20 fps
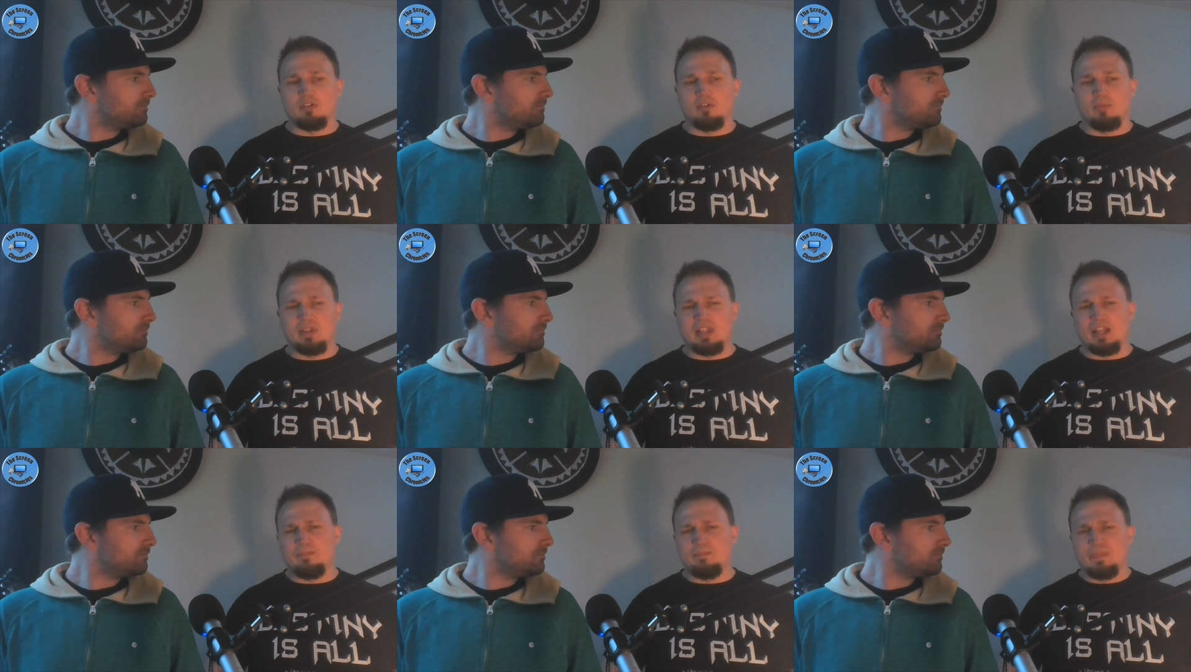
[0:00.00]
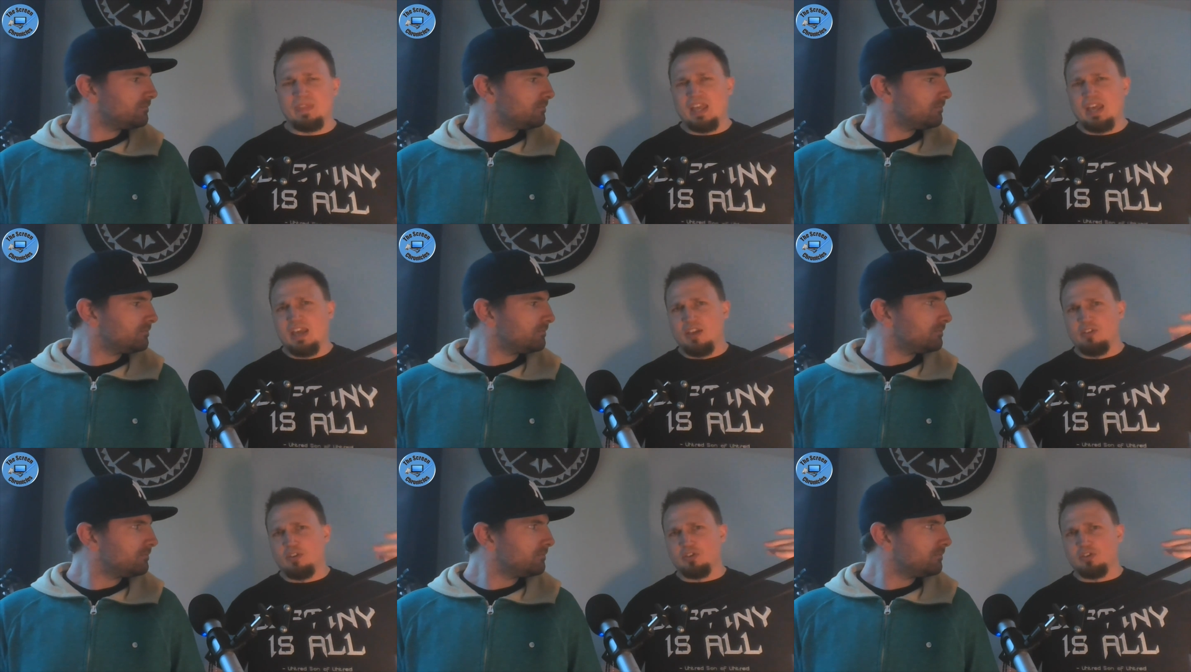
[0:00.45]
Speaker 1: but then
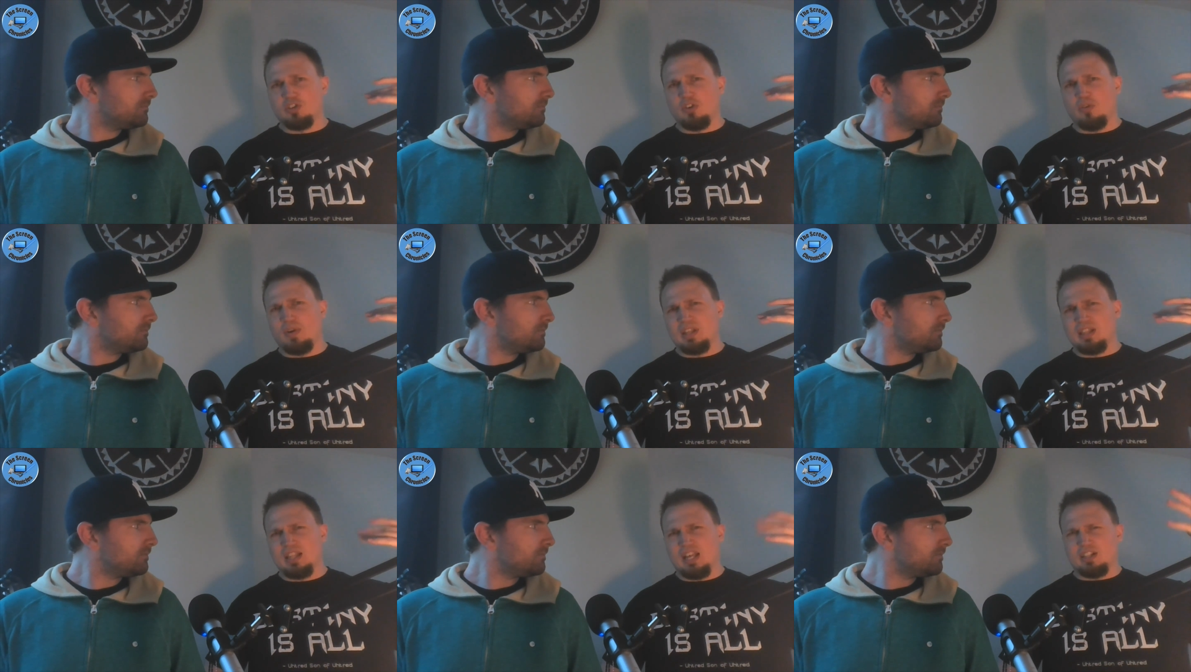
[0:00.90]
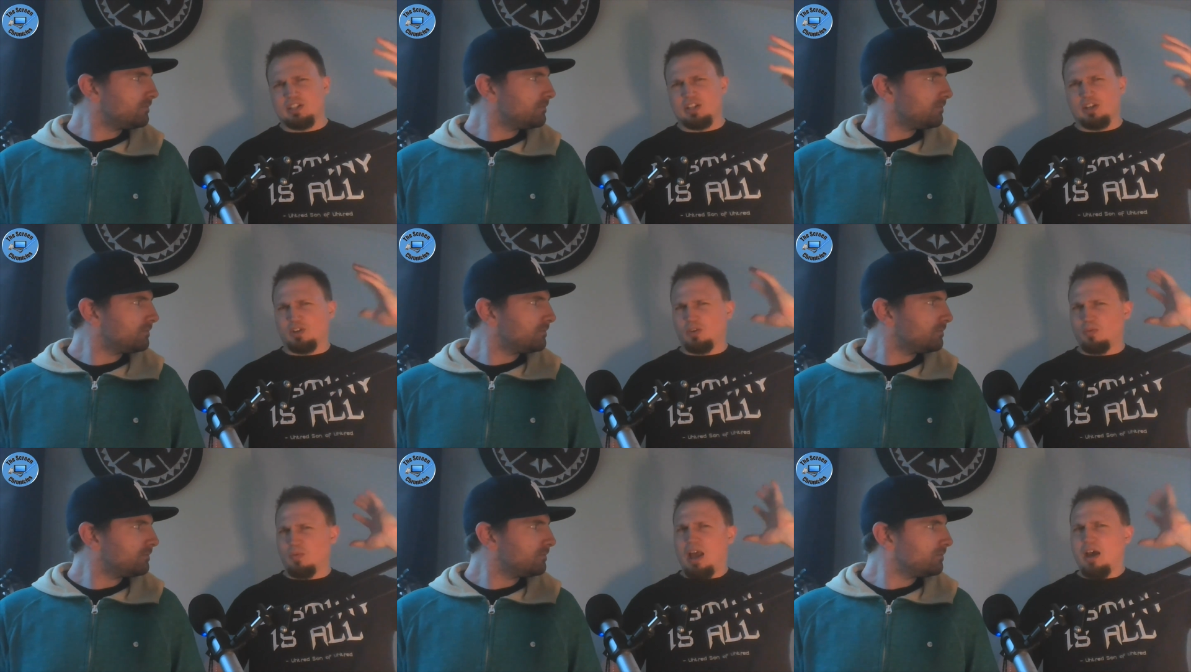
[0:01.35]
they're showing like the
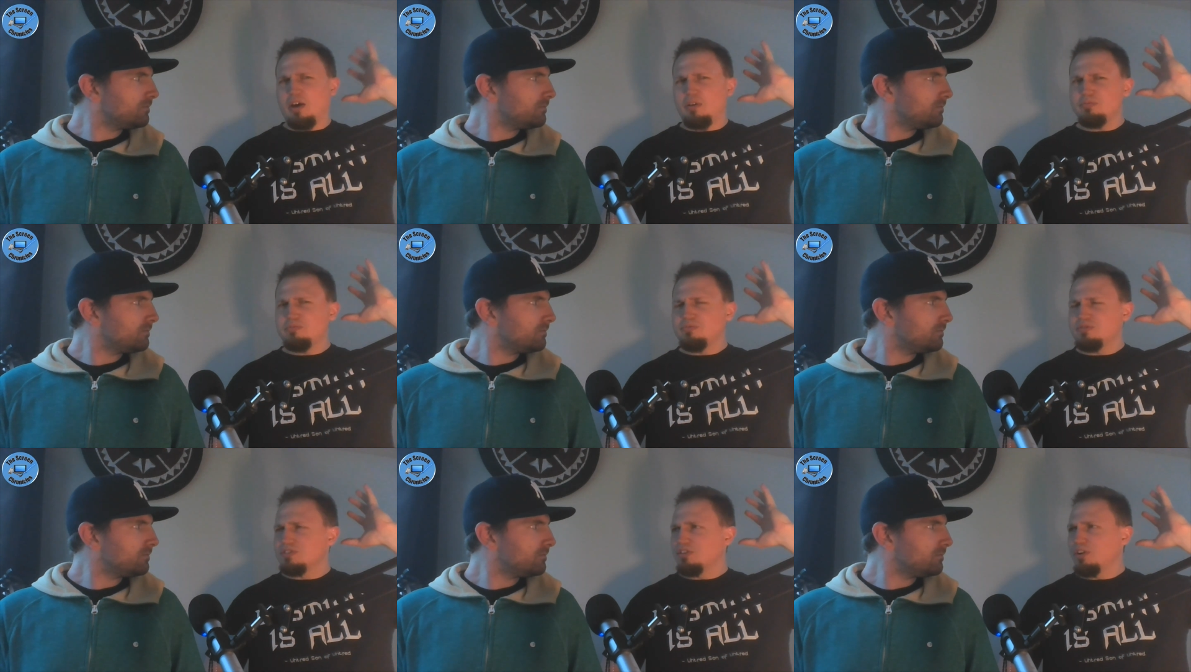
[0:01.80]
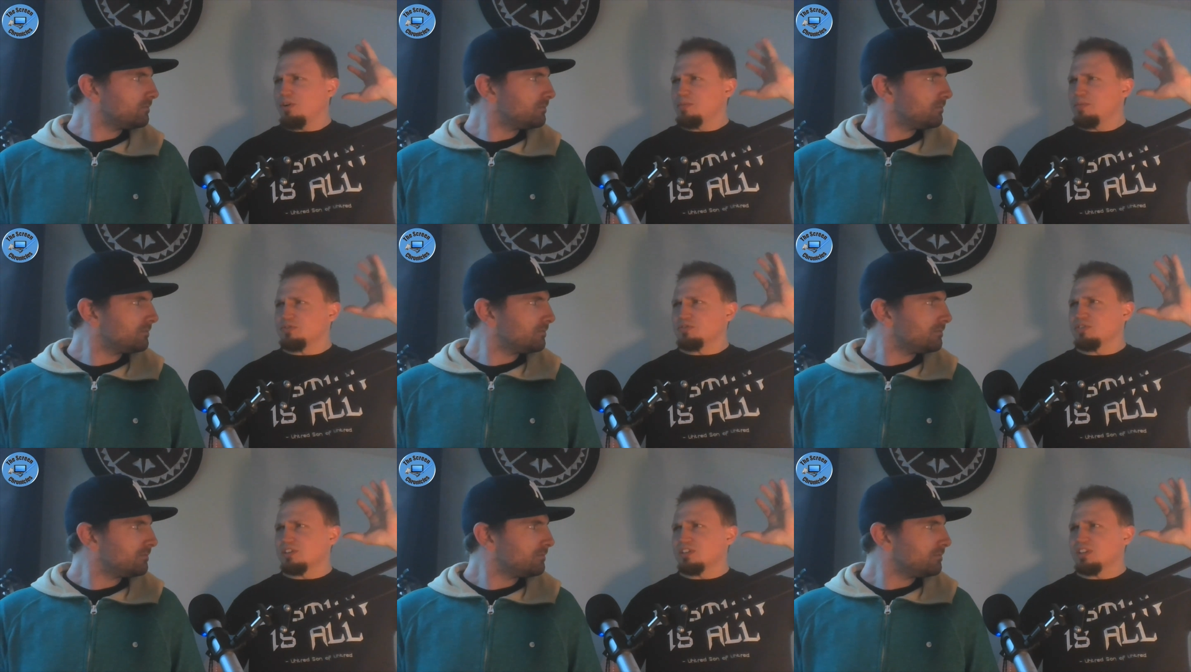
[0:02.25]
crowns. It
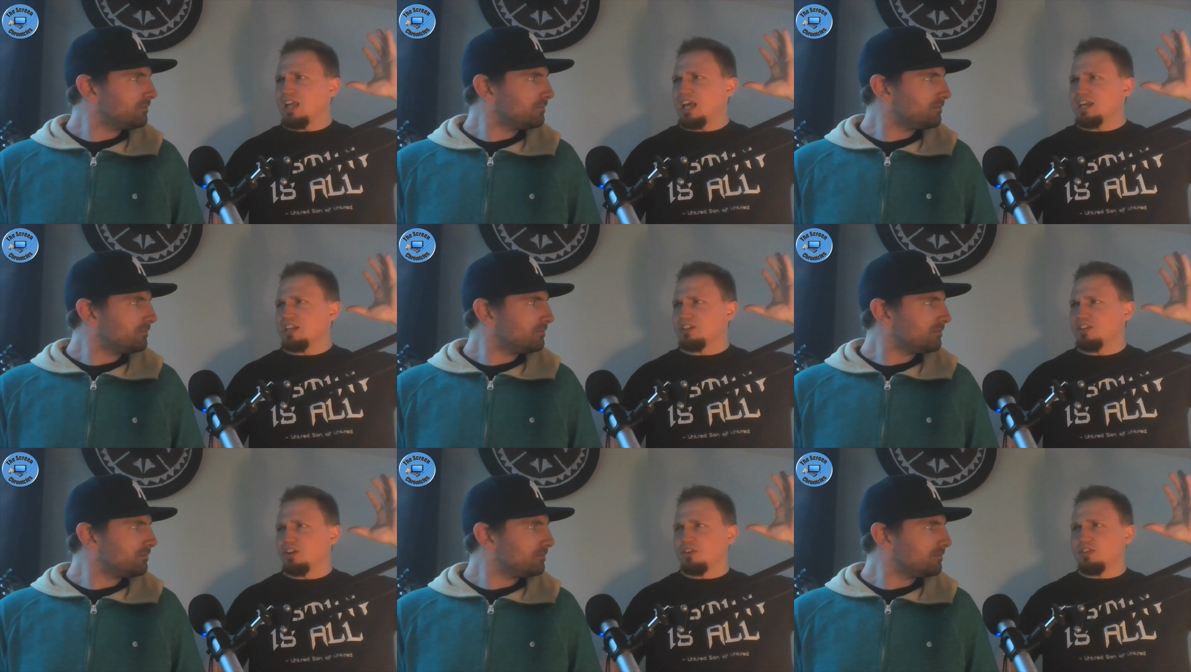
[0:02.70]
almost look like they're